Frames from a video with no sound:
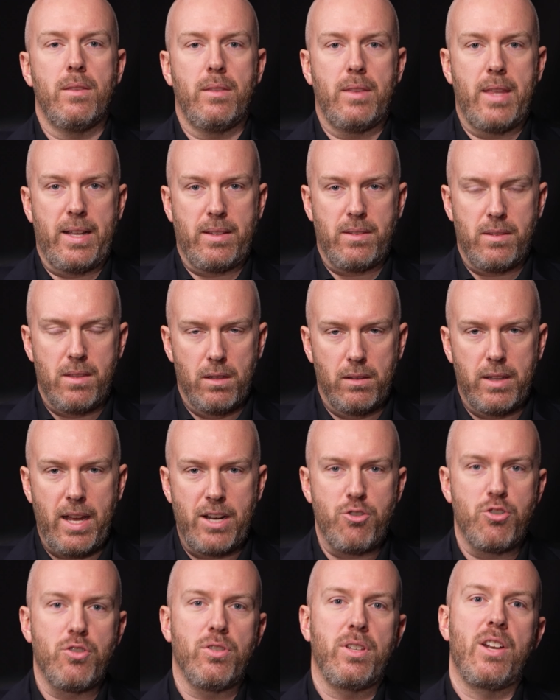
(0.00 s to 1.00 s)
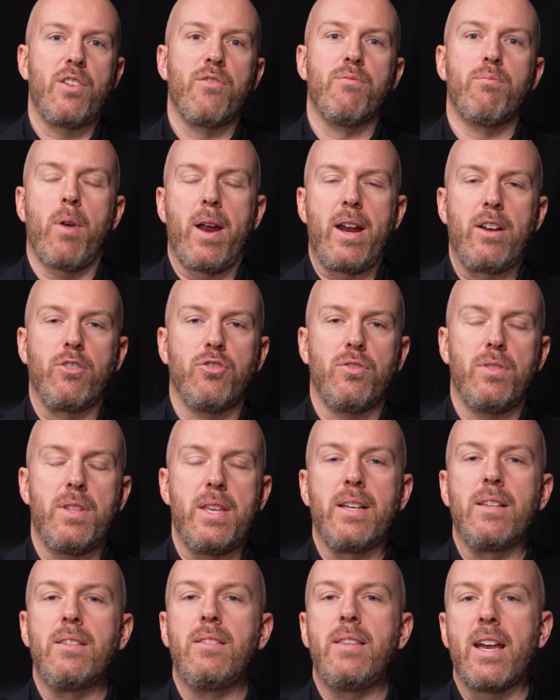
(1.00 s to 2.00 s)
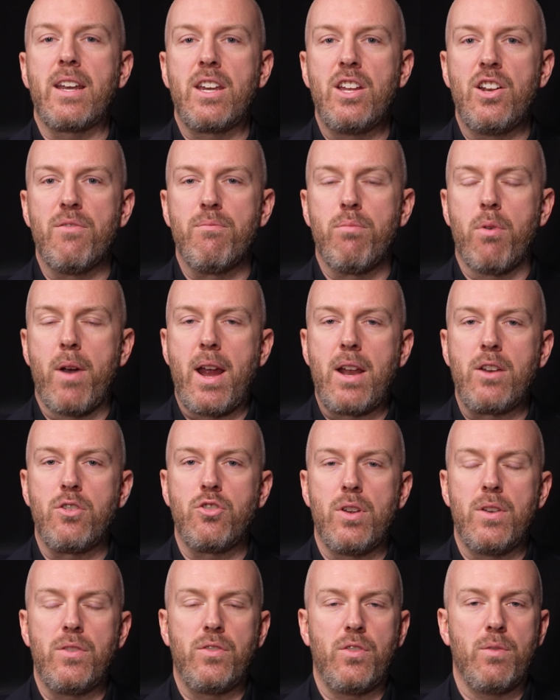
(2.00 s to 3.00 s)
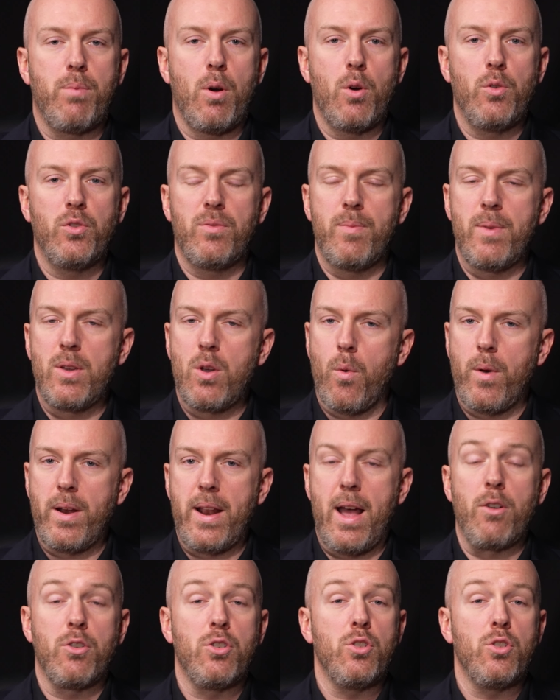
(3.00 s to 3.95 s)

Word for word: That's the legislative branch. The executive branch is supposed to be going out